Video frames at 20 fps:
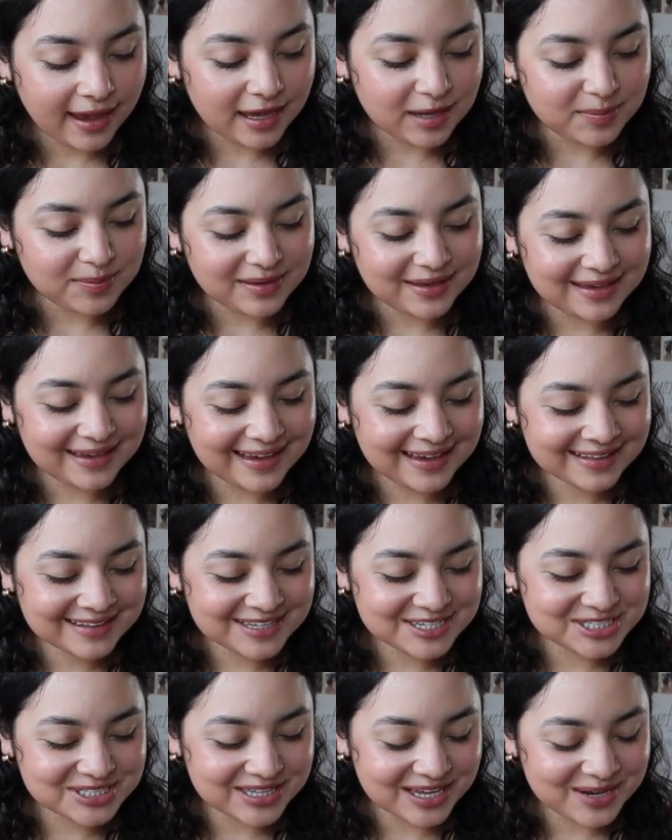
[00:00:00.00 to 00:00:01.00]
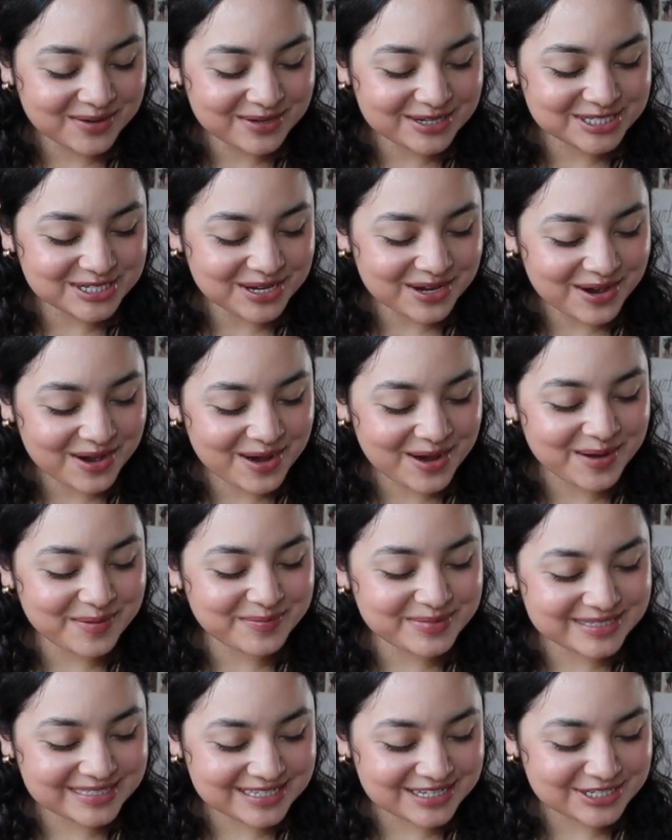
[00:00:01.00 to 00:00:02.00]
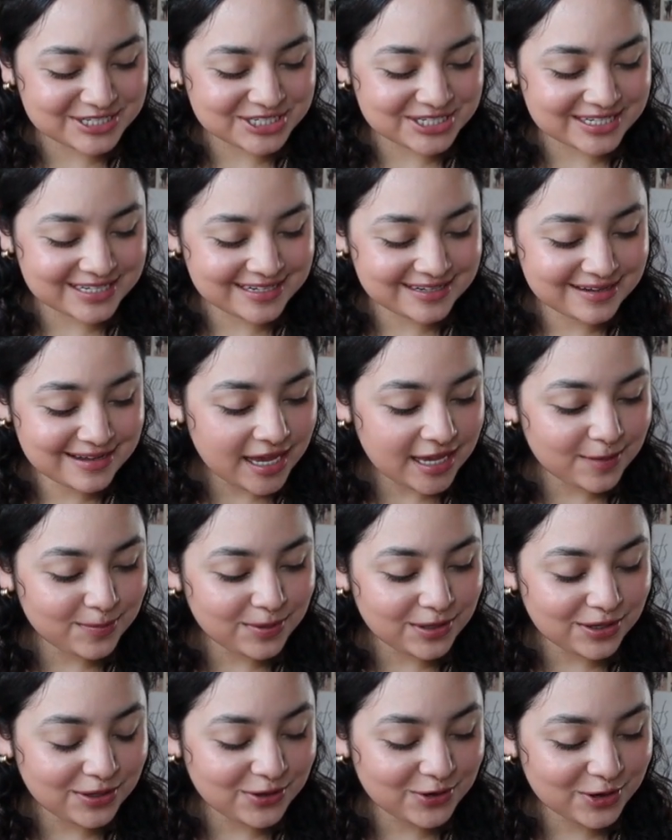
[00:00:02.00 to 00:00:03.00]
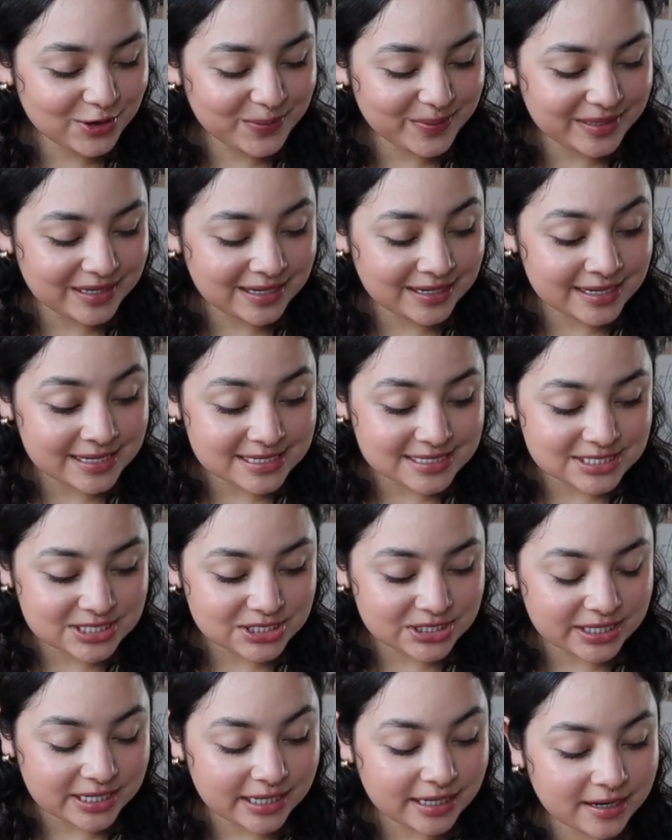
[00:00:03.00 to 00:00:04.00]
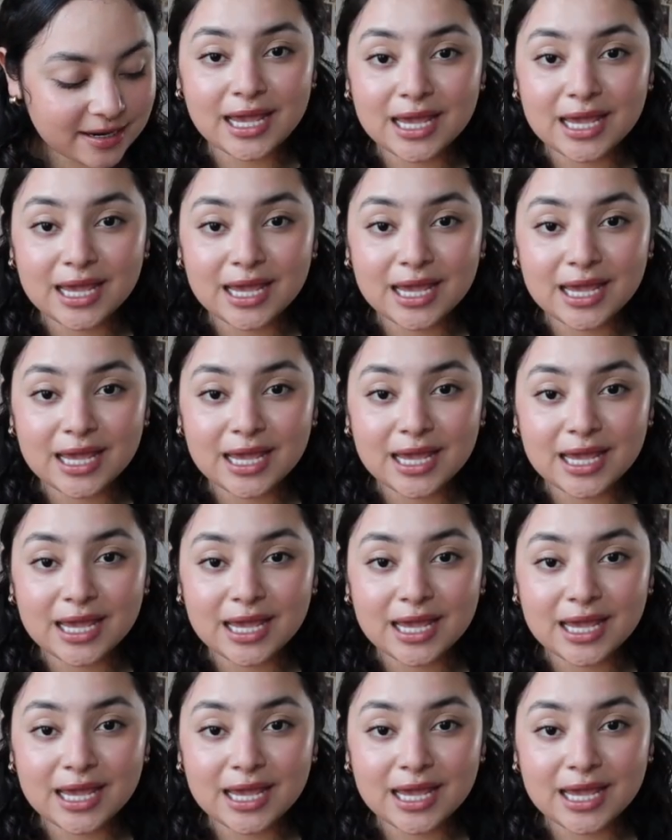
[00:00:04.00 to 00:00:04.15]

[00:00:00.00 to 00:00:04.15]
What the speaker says: AP English Language and Composition, AP European History,